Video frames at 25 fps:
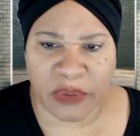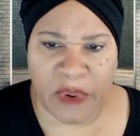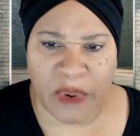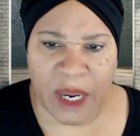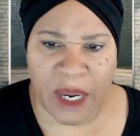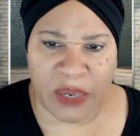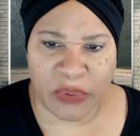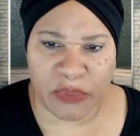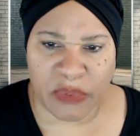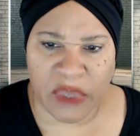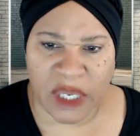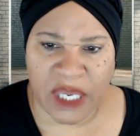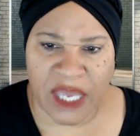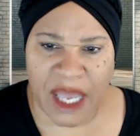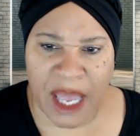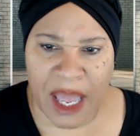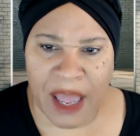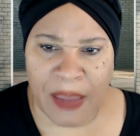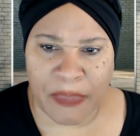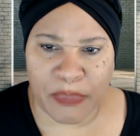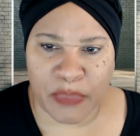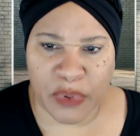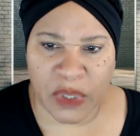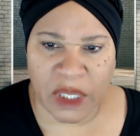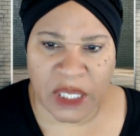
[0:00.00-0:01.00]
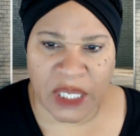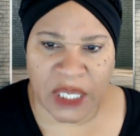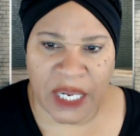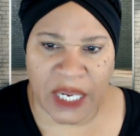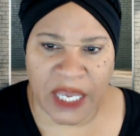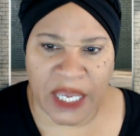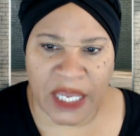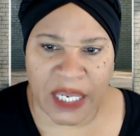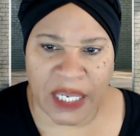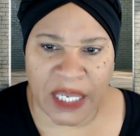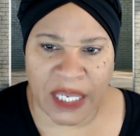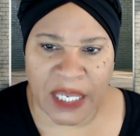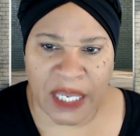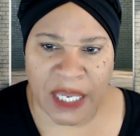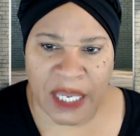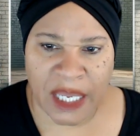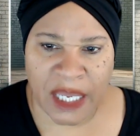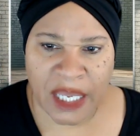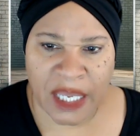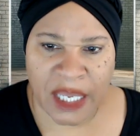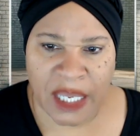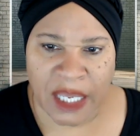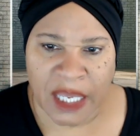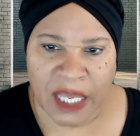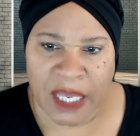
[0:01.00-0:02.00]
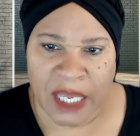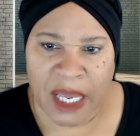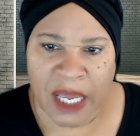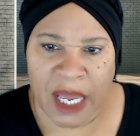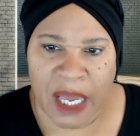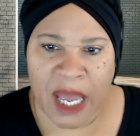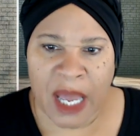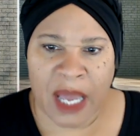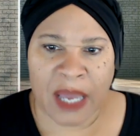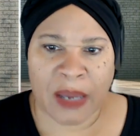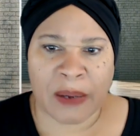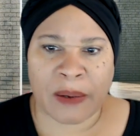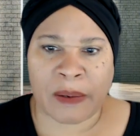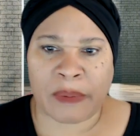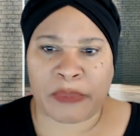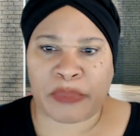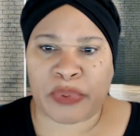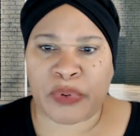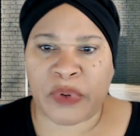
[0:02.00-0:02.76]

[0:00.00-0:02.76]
Great recap, pretty lady, uh,